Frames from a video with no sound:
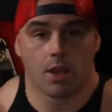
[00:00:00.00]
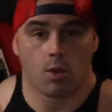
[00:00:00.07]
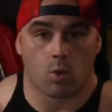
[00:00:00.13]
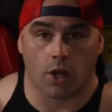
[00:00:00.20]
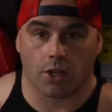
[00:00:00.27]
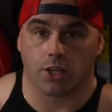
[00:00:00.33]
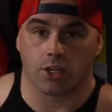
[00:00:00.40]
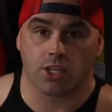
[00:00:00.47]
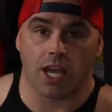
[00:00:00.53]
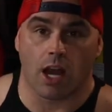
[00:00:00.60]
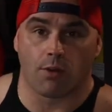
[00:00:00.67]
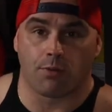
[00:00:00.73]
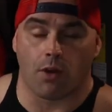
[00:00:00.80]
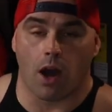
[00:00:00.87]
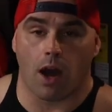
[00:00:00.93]
Work
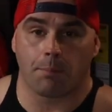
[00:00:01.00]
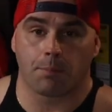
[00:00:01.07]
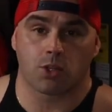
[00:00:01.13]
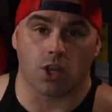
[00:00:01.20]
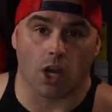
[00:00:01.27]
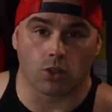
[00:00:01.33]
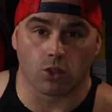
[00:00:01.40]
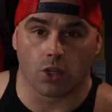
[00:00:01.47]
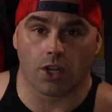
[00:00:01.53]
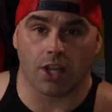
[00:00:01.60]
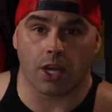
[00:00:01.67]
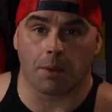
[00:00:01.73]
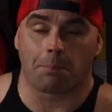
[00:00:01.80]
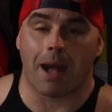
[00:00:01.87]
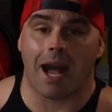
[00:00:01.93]
yourself up, start learning
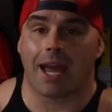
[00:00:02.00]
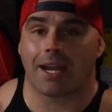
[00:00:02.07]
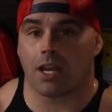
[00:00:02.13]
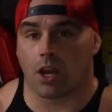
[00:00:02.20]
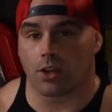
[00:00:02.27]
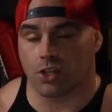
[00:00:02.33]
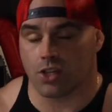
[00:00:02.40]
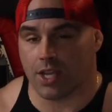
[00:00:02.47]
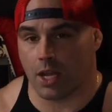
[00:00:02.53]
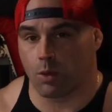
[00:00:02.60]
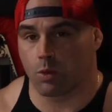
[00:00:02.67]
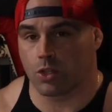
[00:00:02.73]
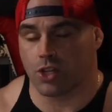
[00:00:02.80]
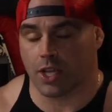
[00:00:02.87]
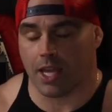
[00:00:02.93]
your body, understand
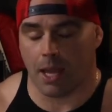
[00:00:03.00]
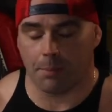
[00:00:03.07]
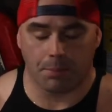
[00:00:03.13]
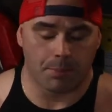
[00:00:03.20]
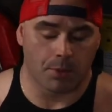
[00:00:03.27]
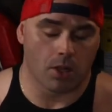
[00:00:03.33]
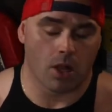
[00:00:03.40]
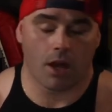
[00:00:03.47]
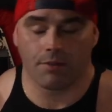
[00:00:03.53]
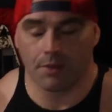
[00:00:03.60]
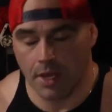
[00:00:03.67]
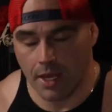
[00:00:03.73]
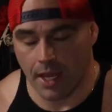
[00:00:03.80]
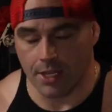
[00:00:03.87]
what you're capable of,